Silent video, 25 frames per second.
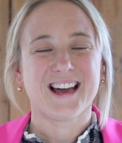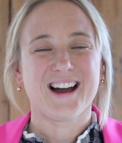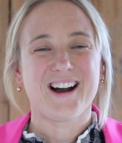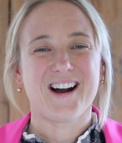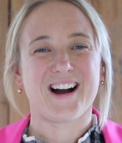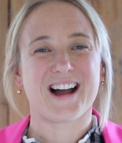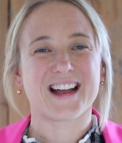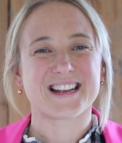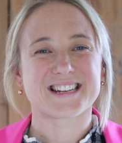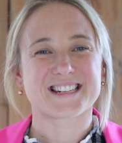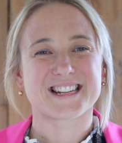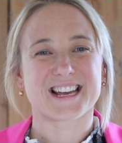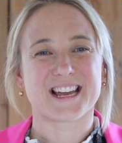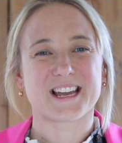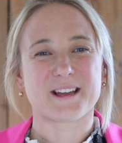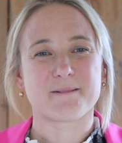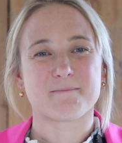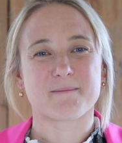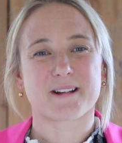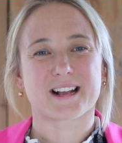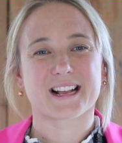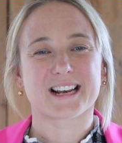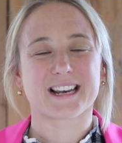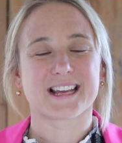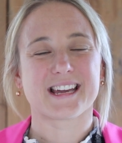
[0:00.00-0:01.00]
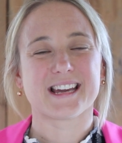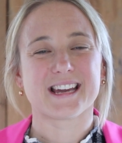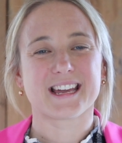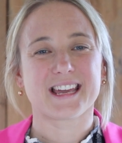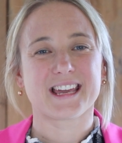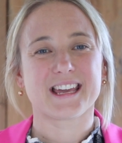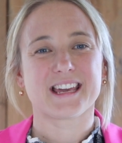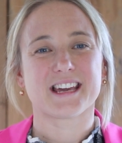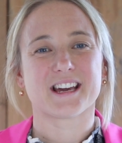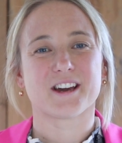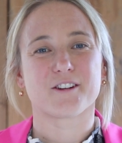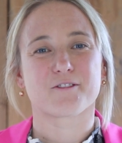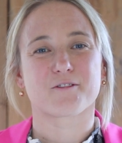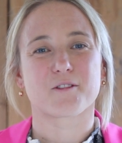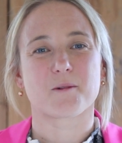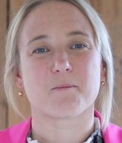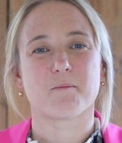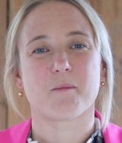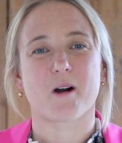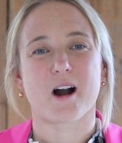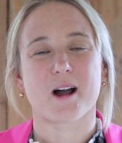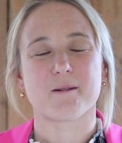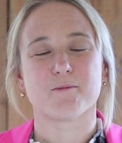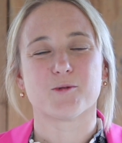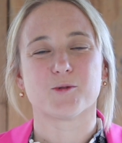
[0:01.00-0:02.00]
Hi team, Claire here from
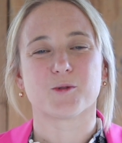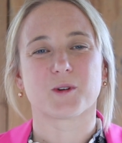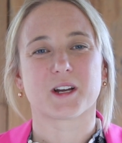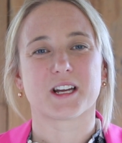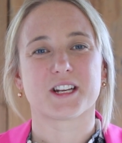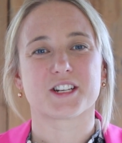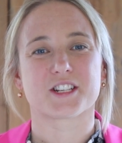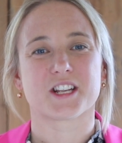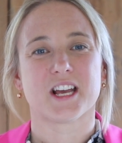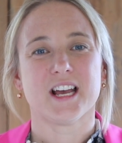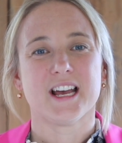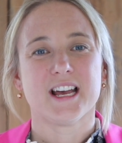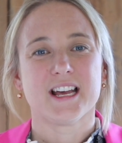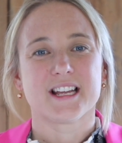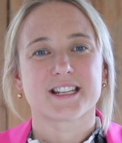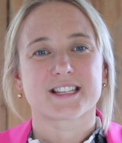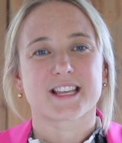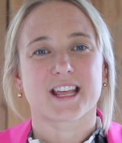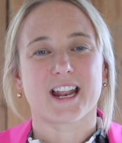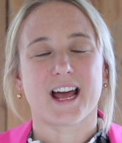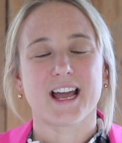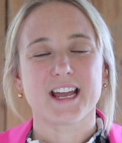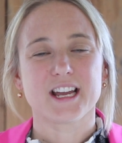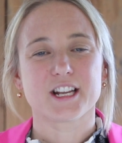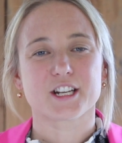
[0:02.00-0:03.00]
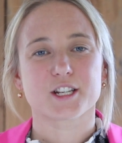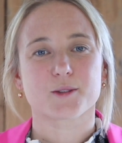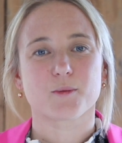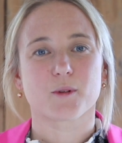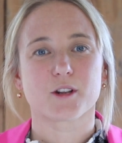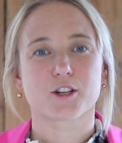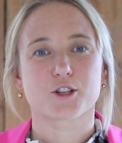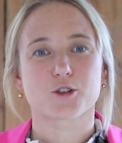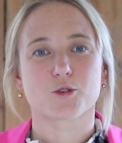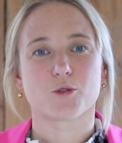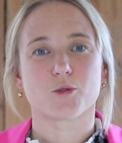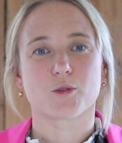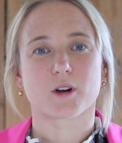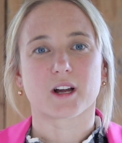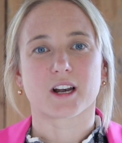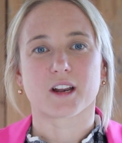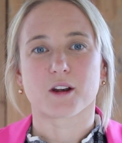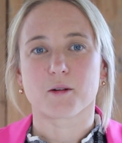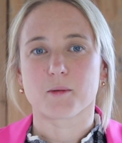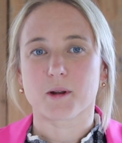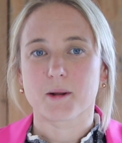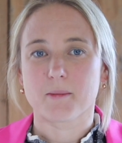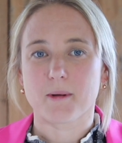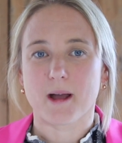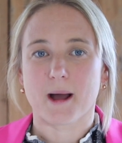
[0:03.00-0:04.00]
My Mortgage. Today I just want to talk a
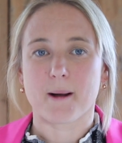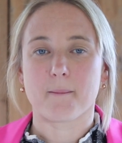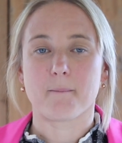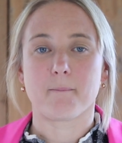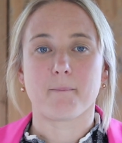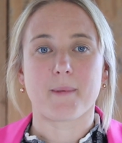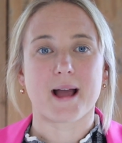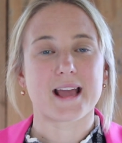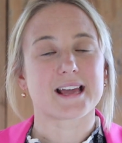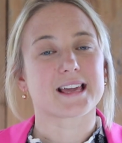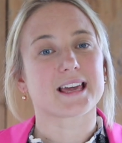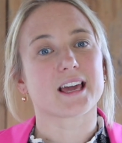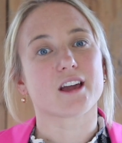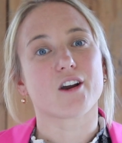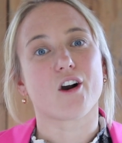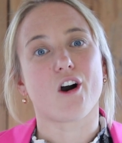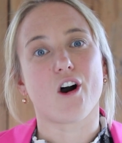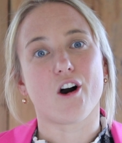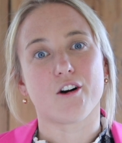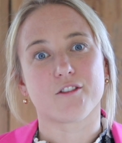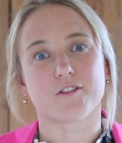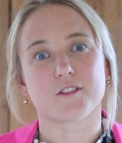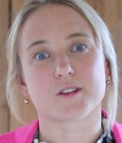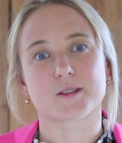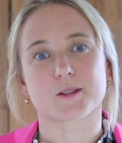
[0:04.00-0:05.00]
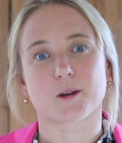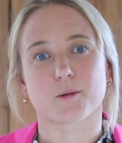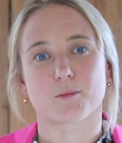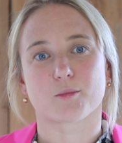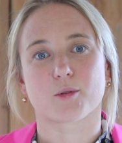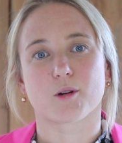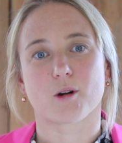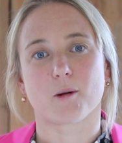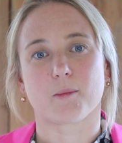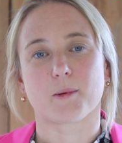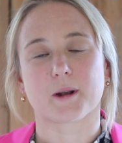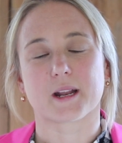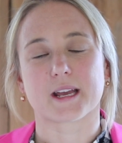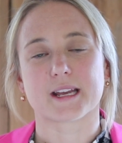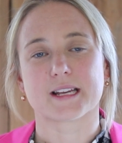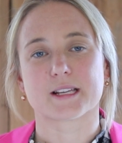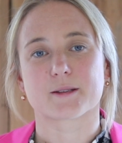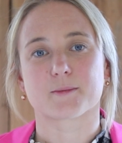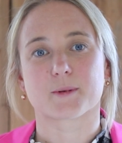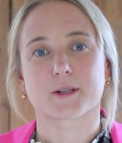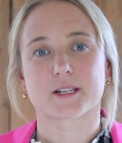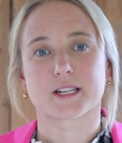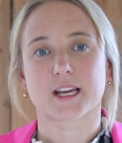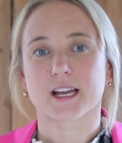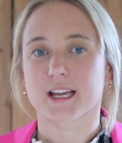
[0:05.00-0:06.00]
little bit about making offers on properties,
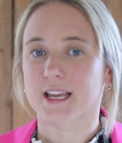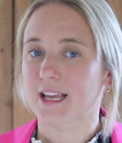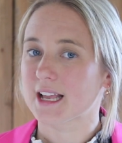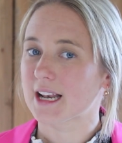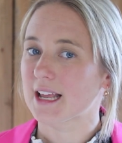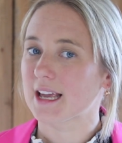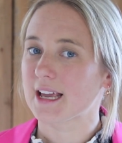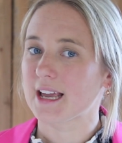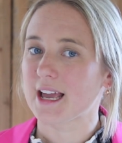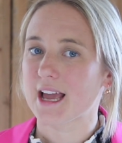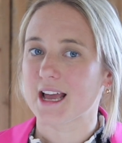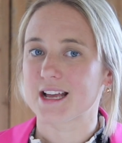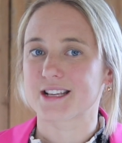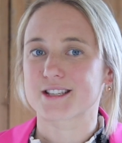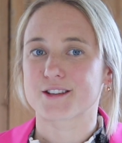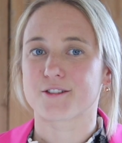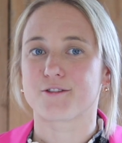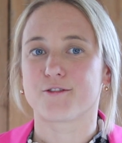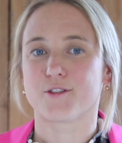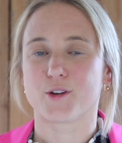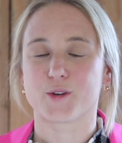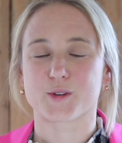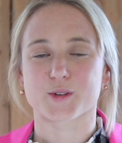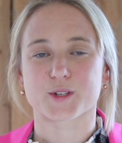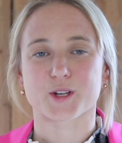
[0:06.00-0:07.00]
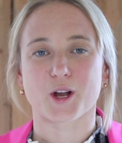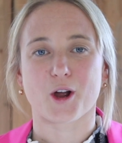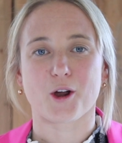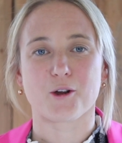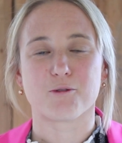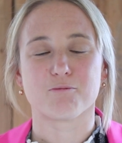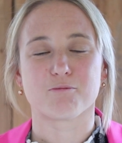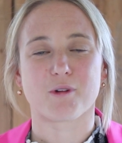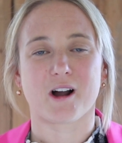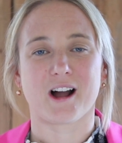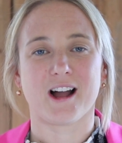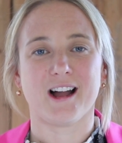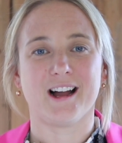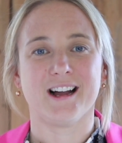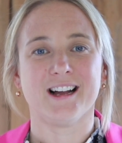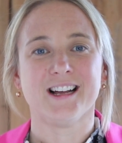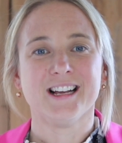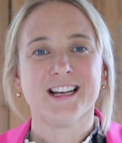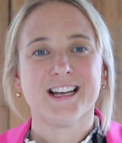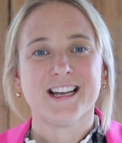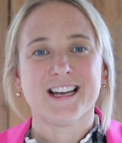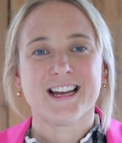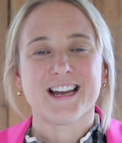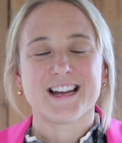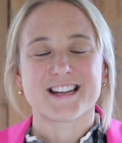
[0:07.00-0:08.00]
particularly as a first home buyer,
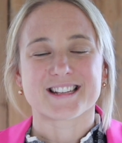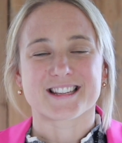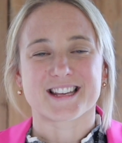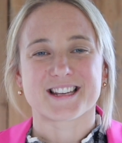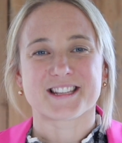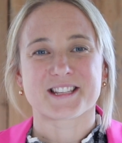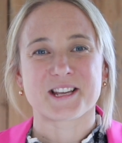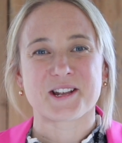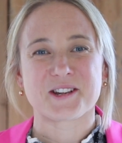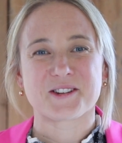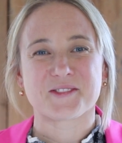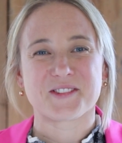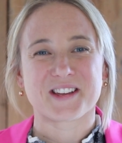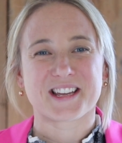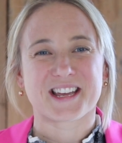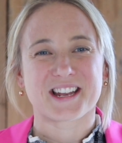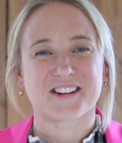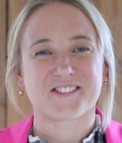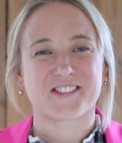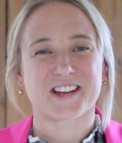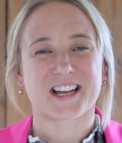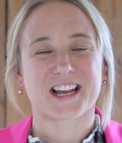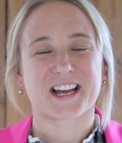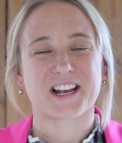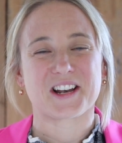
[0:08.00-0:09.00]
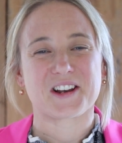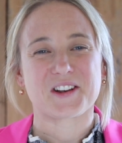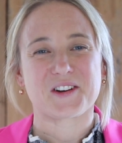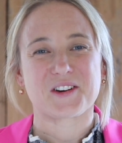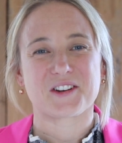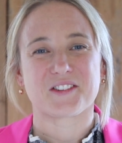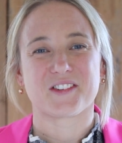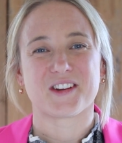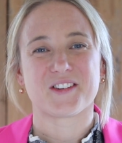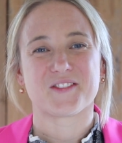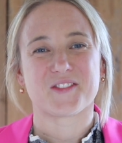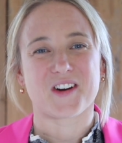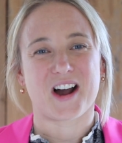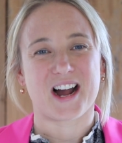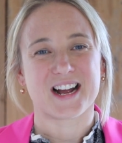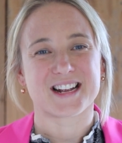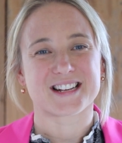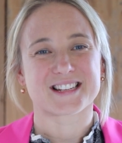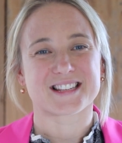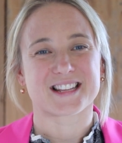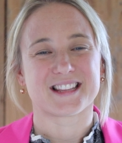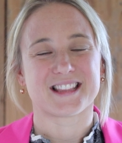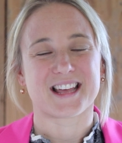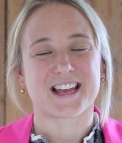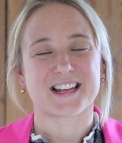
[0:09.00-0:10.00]
as they seem to be giving a lot of
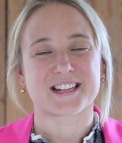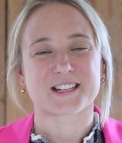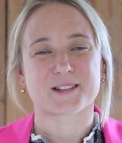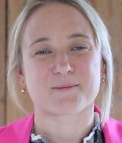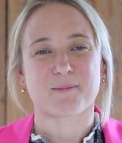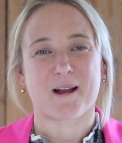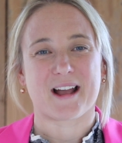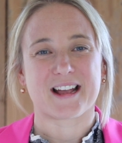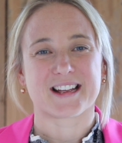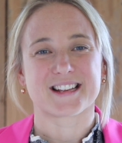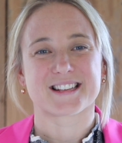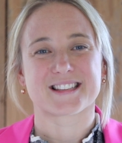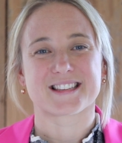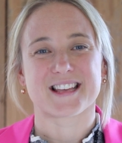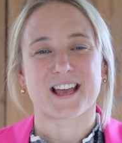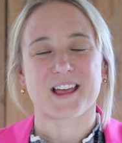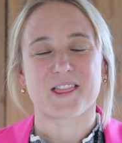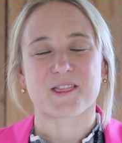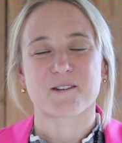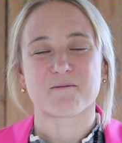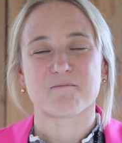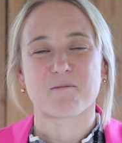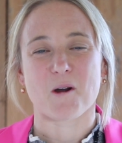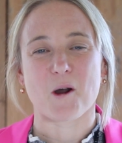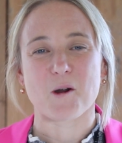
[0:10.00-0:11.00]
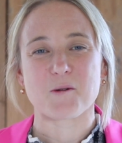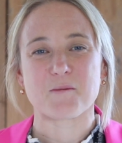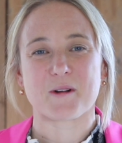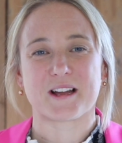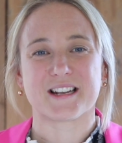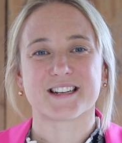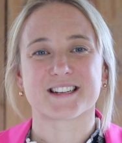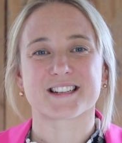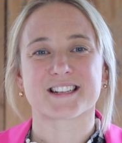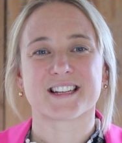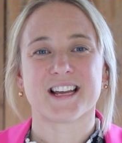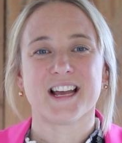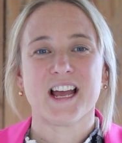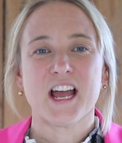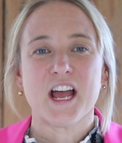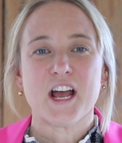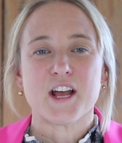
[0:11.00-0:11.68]
advice in that space at the moment.